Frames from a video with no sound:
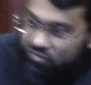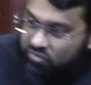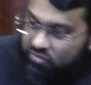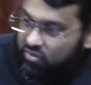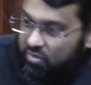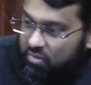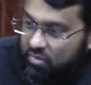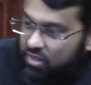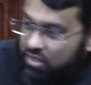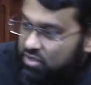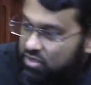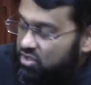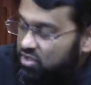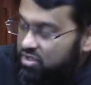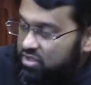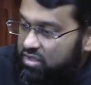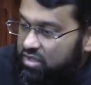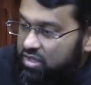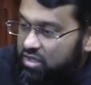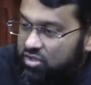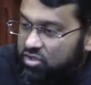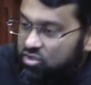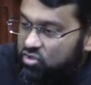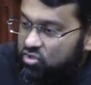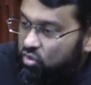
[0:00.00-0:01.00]
me, it's just a
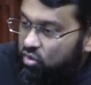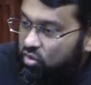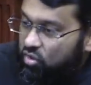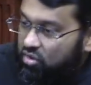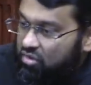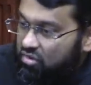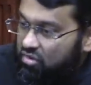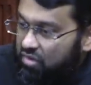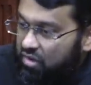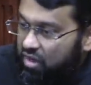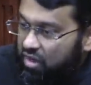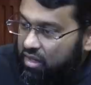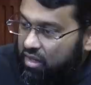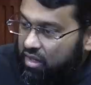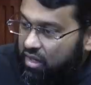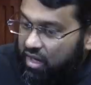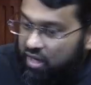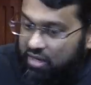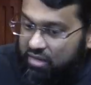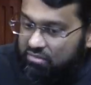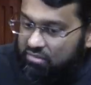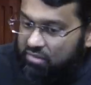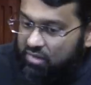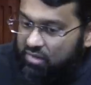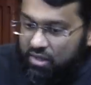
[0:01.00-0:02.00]
historical relic.
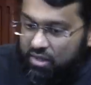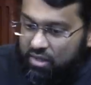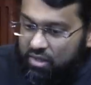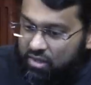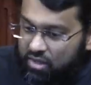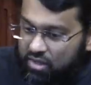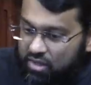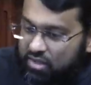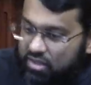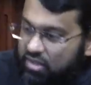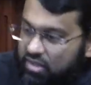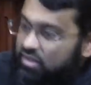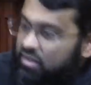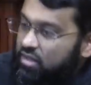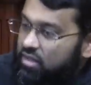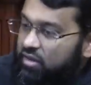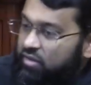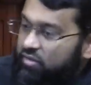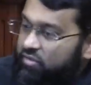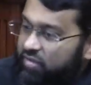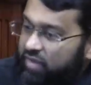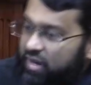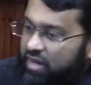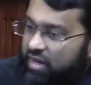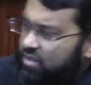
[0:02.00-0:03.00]
I, it doesn't
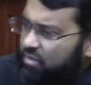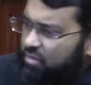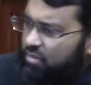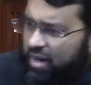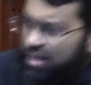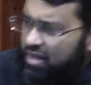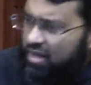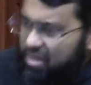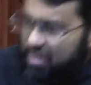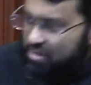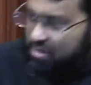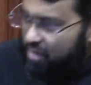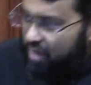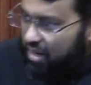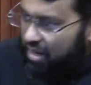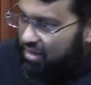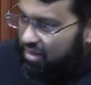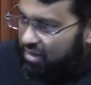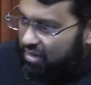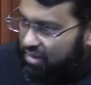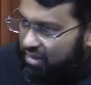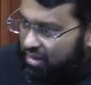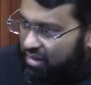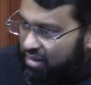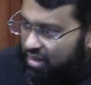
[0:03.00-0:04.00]
affect my iman.
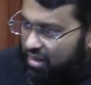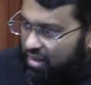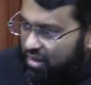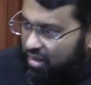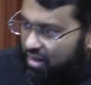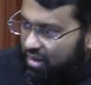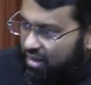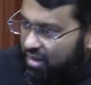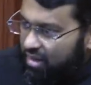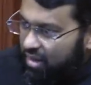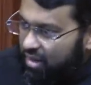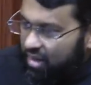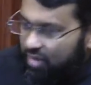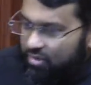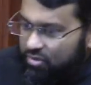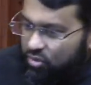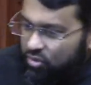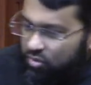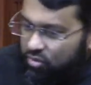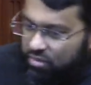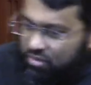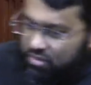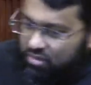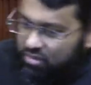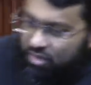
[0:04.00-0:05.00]
I
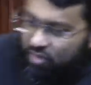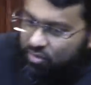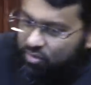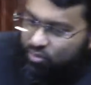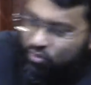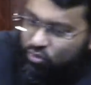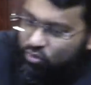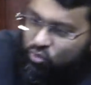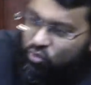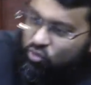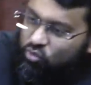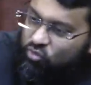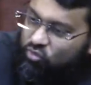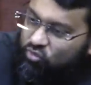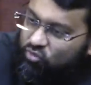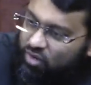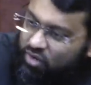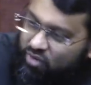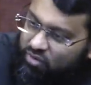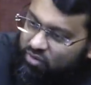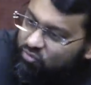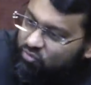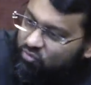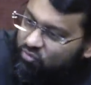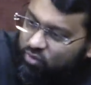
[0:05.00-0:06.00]
don't approve
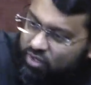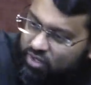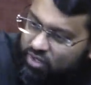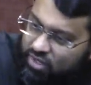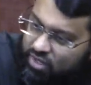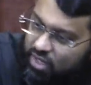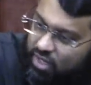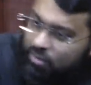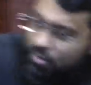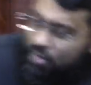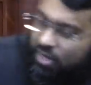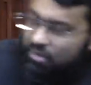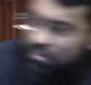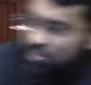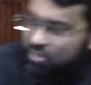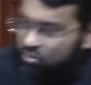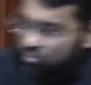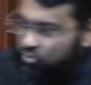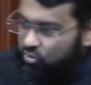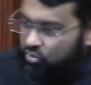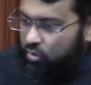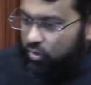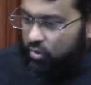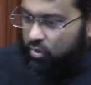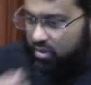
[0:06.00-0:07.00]
of what they might be
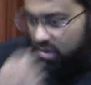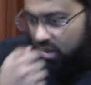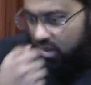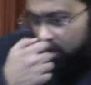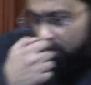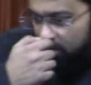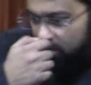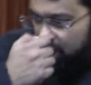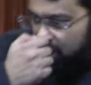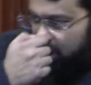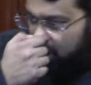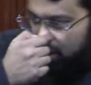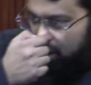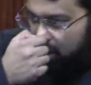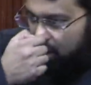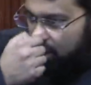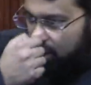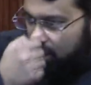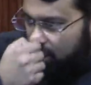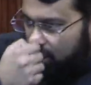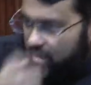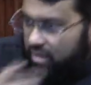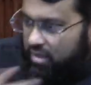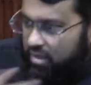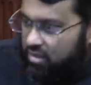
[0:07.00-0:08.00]
doing or not, but
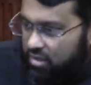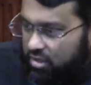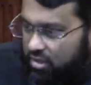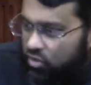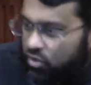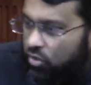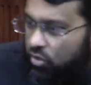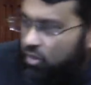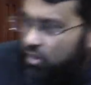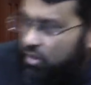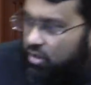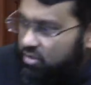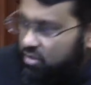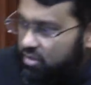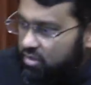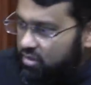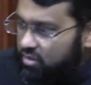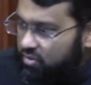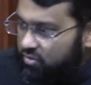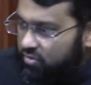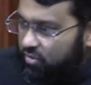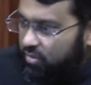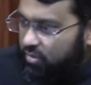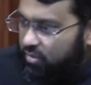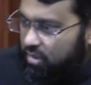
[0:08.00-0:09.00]
it's a curiosity
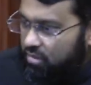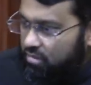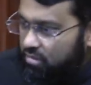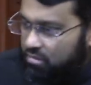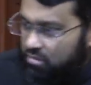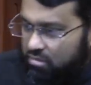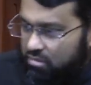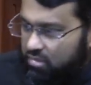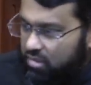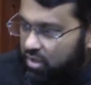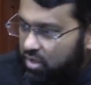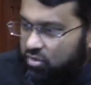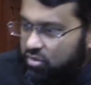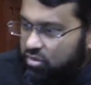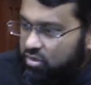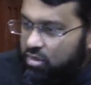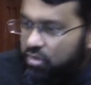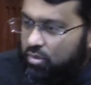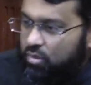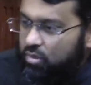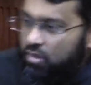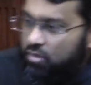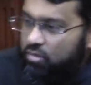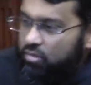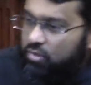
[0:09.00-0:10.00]
for me. I don't see a
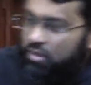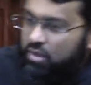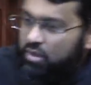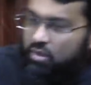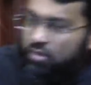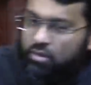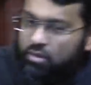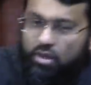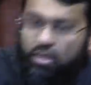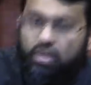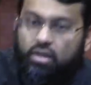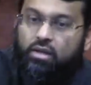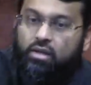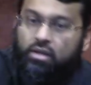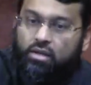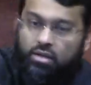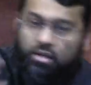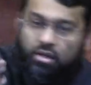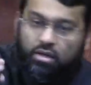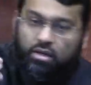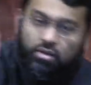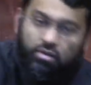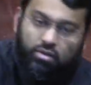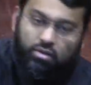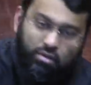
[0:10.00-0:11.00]
problem with that, okay?
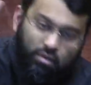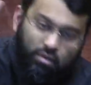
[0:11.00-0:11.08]
Yeah, go ahead.